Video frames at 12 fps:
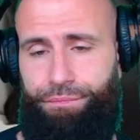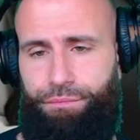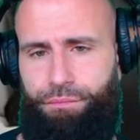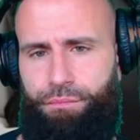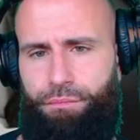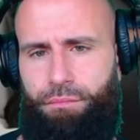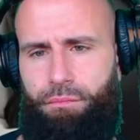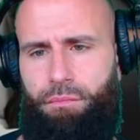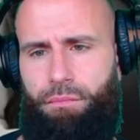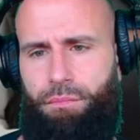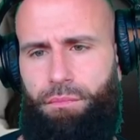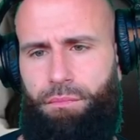
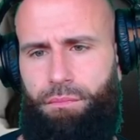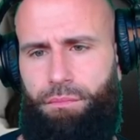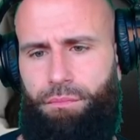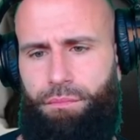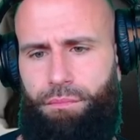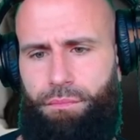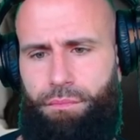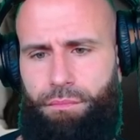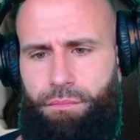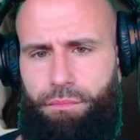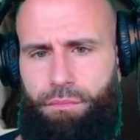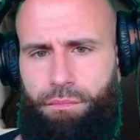
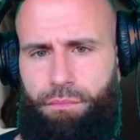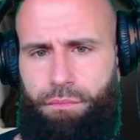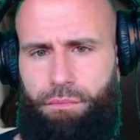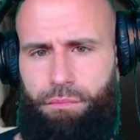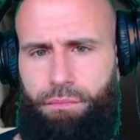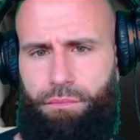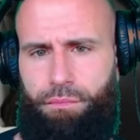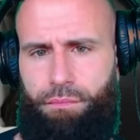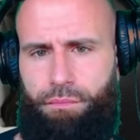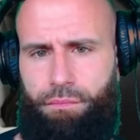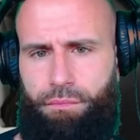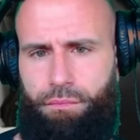
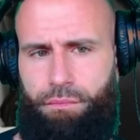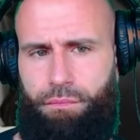The person shown says nothing.